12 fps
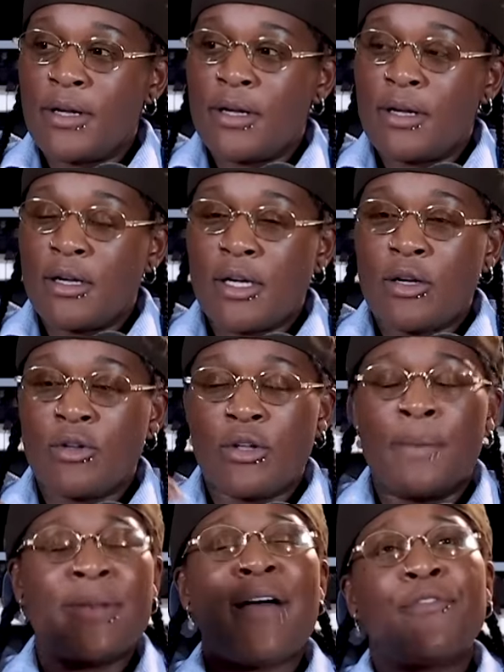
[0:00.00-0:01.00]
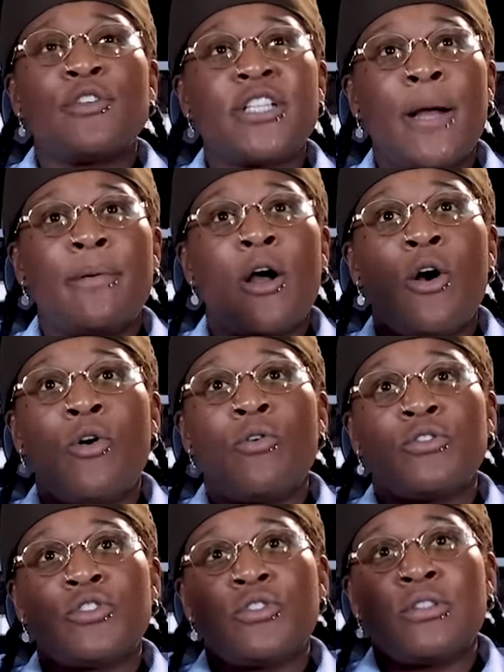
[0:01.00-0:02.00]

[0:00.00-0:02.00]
I mean, not first album, whole